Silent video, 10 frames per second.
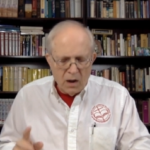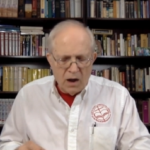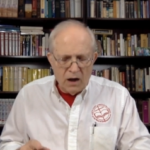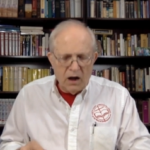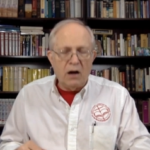
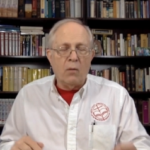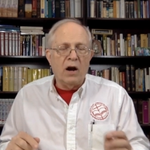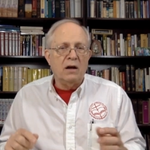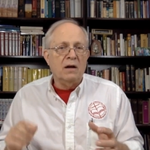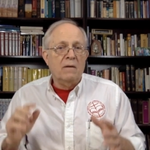At any
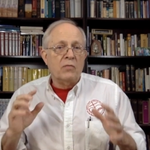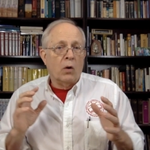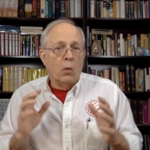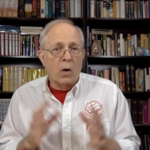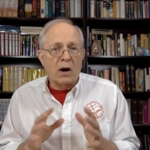rate, the
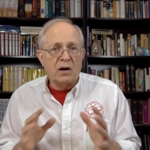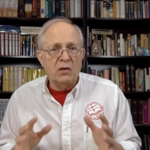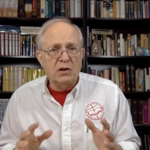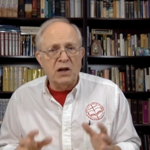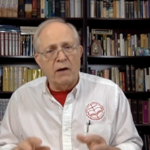work of
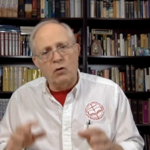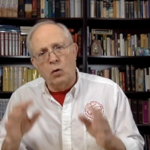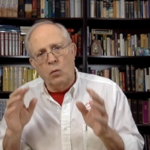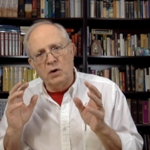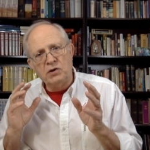the
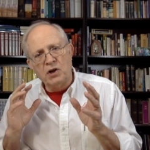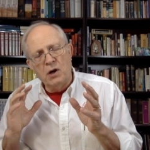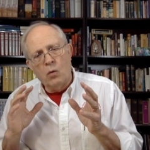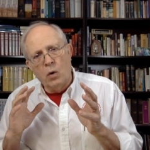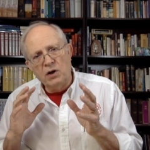devil was,
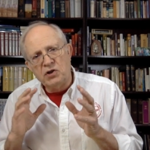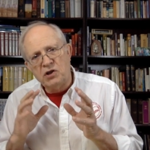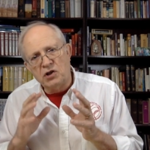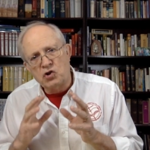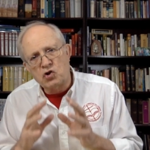was
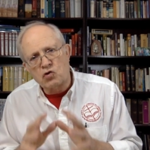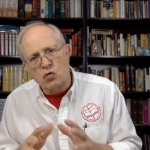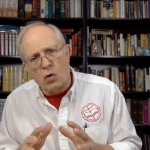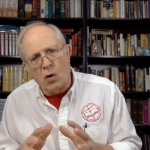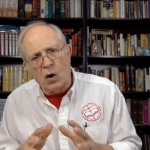
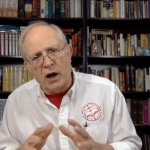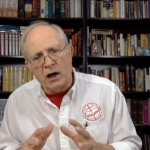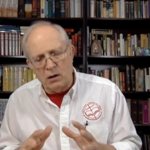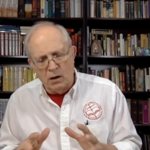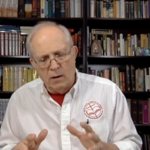
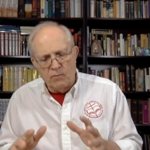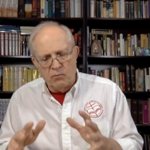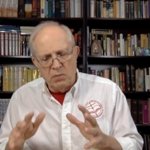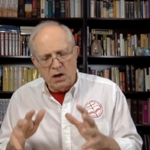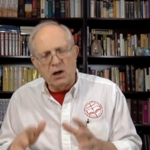destroyed
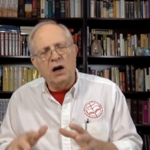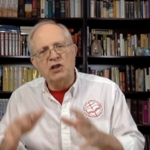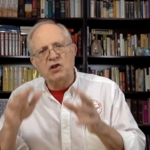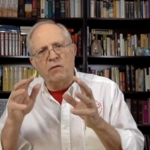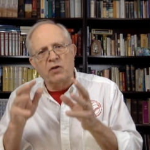
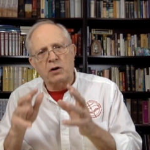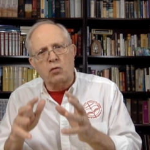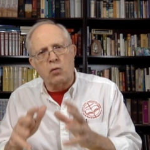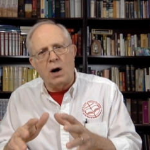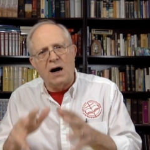because of the
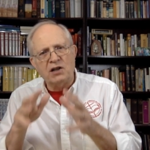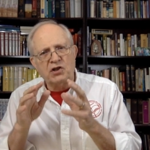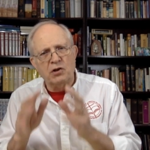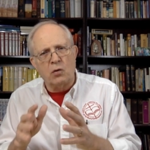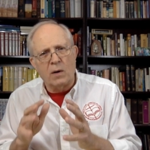cross
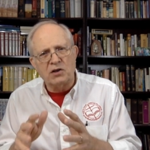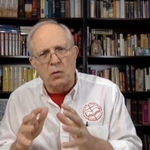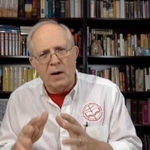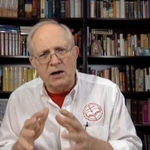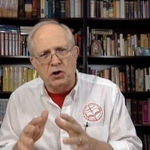and the
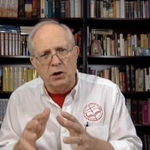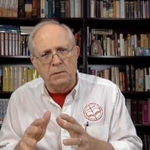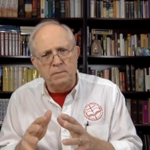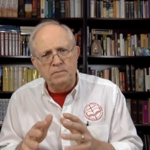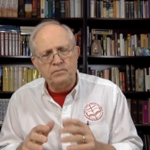resurrection.
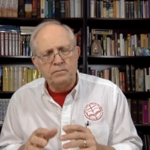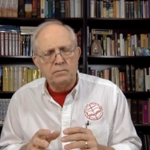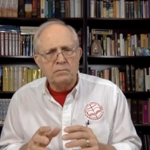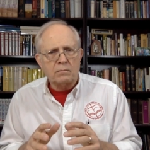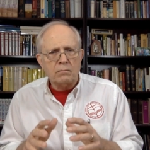
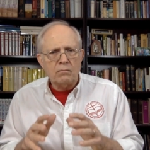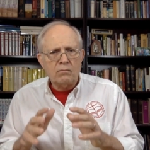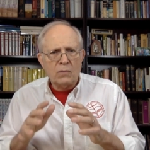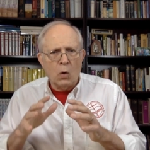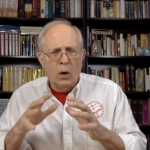
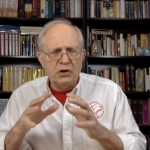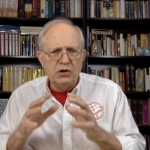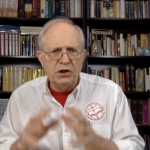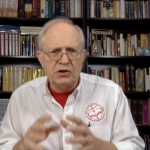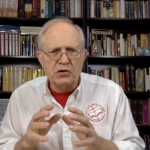What
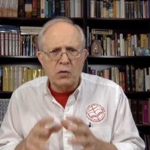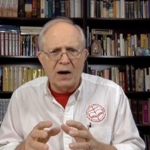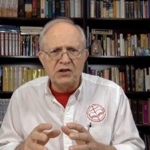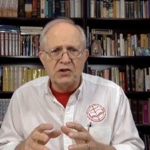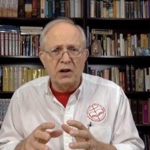Jesus
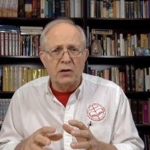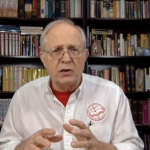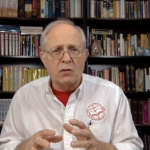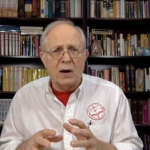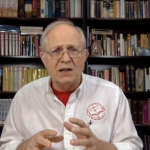Christ did on the
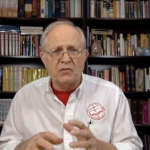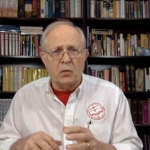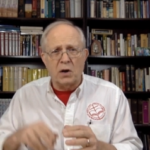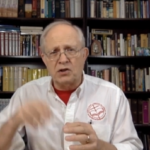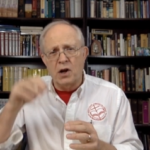cross
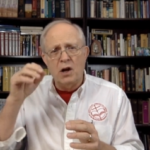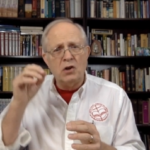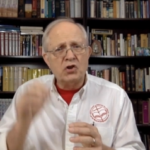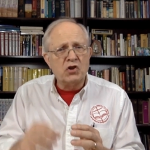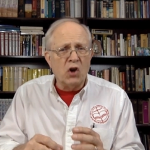for us
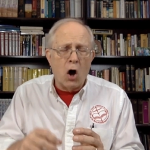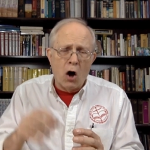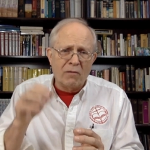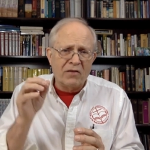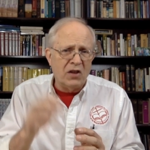
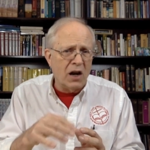solved the